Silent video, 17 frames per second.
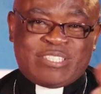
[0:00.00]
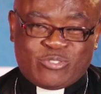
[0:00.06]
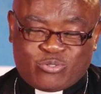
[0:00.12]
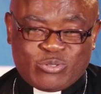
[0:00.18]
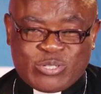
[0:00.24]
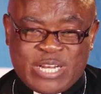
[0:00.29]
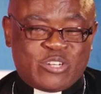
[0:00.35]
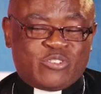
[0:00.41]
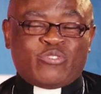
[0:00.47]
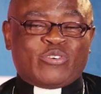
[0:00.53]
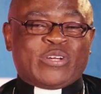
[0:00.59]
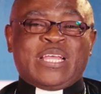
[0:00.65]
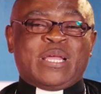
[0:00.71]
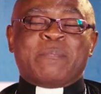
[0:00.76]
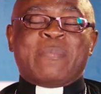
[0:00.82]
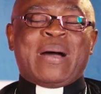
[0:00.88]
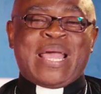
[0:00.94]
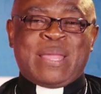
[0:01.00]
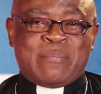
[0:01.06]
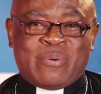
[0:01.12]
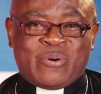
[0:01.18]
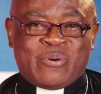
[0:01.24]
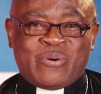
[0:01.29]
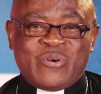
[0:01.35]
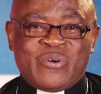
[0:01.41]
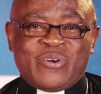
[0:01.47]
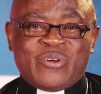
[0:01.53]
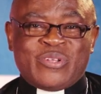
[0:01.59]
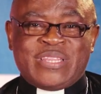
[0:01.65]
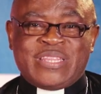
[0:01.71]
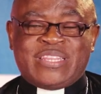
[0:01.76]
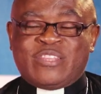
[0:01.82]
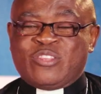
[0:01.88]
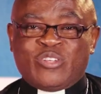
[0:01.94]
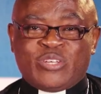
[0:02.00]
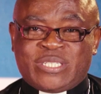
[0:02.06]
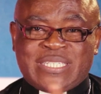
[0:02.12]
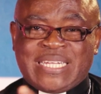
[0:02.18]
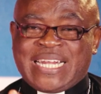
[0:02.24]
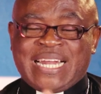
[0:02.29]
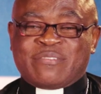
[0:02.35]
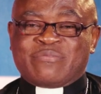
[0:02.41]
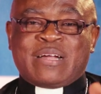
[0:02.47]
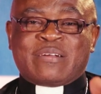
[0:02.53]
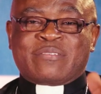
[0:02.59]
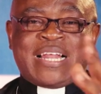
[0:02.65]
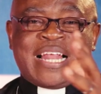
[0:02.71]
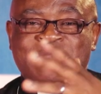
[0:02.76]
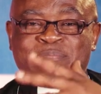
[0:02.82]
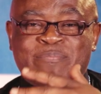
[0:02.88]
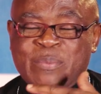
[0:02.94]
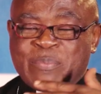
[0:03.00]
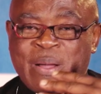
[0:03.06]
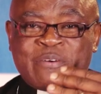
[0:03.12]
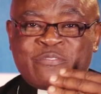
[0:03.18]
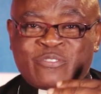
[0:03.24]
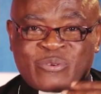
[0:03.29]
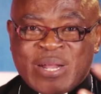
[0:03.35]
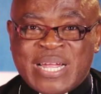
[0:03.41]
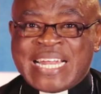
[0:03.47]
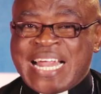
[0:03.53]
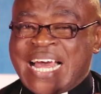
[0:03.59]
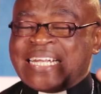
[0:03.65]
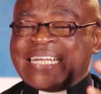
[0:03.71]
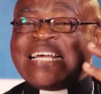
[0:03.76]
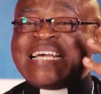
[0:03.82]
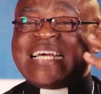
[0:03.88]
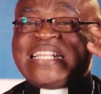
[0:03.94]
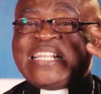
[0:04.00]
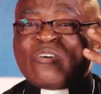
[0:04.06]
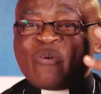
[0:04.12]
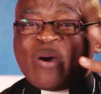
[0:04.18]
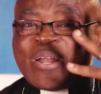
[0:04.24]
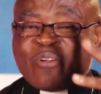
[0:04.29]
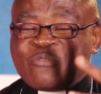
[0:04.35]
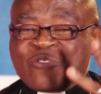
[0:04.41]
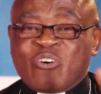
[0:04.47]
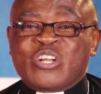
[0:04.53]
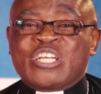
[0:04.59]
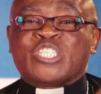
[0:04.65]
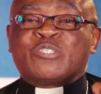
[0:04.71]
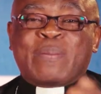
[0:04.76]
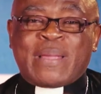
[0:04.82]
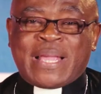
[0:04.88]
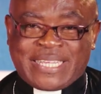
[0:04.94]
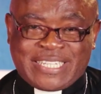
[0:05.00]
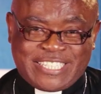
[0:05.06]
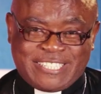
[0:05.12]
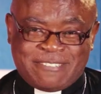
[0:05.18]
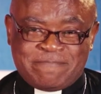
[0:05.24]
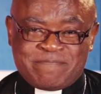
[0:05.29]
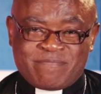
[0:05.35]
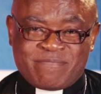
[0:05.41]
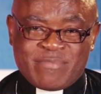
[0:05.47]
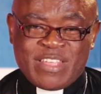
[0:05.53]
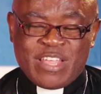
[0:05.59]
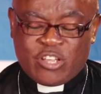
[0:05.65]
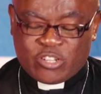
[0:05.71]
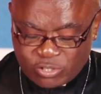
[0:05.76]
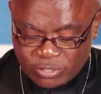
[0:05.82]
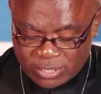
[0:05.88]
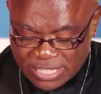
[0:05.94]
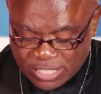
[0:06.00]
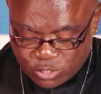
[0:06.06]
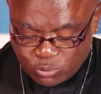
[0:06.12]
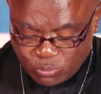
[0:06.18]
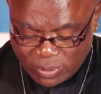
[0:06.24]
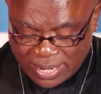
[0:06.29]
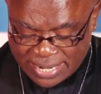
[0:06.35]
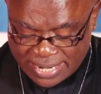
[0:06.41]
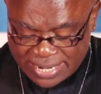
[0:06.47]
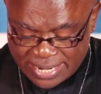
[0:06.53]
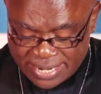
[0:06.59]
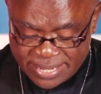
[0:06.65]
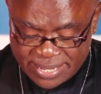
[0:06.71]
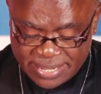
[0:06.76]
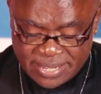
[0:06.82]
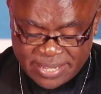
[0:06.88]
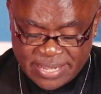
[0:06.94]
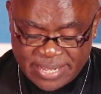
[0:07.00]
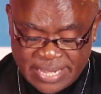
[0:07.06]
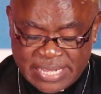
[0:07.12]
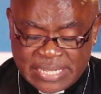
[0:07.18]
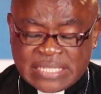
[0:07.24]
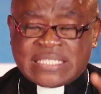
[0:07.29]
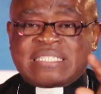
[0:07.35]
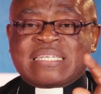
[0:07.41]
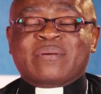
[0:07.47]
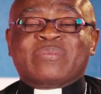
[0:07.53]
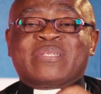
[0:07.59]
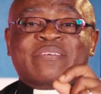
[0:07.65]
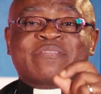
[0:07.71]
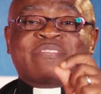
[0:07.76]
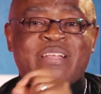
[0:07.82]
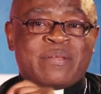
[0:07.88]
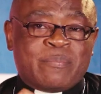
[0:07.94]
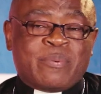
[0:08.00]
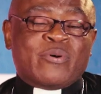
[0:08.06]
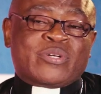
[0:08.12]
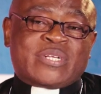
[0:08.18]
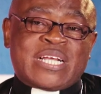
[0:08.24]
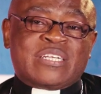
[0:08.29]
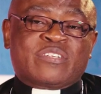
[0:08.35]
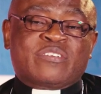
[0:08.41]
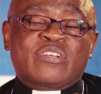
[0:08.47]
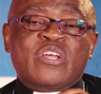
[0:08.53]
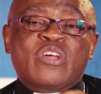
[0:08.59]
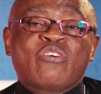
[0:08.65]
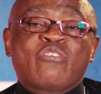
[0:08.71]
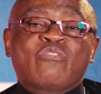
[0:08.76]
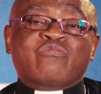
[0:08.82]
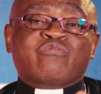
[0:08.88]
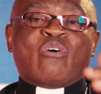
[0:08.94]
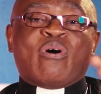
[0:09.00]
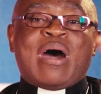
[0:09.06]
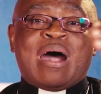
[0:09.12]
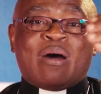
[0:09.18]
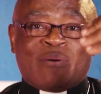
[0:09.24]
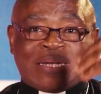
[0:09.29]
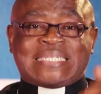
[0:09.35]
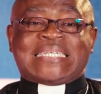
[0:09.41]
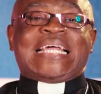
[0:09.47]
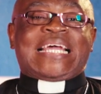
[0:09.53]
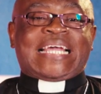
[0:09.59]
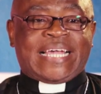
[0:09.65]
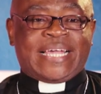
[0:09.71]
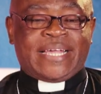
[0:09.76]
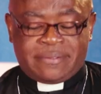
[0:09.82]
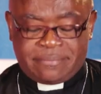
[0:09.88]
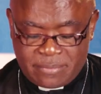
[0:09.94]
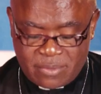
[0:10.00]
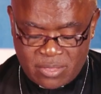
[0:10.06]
to the talking Bible Those that people have read and the word of God speaks. So this one is something very important for our take,